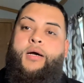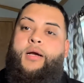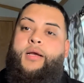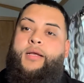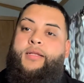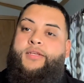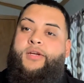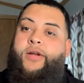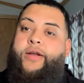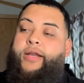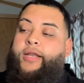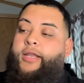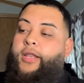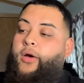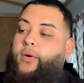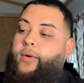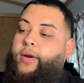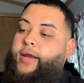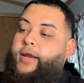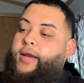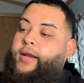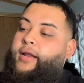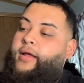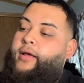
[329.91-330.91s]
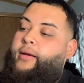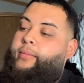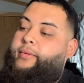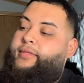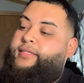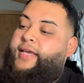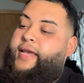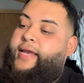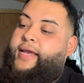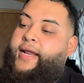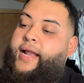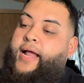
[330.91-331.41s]
It's already loaded. I'm going
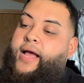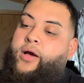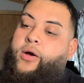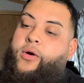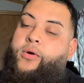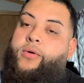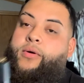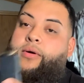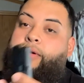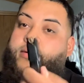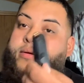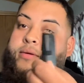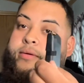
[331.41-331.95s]
to take it out.